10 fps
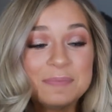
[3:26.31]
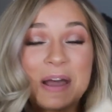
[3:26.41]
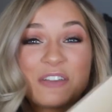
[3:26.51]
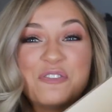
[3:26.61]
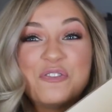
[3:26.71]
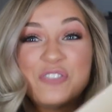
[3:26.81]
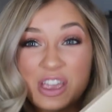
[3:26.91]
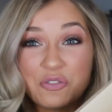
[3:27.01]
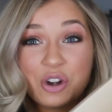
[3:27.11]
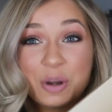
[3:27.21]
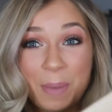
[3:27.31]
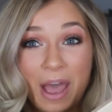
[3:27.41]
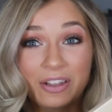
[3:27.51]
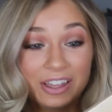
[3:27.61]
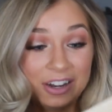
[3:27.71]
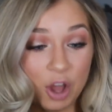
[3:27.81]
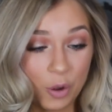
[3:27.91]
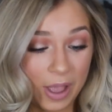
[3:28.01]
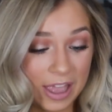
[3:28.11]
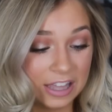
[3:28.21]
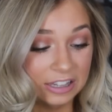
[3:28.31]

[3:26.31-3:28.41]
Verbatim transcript: my favorite palette, okay?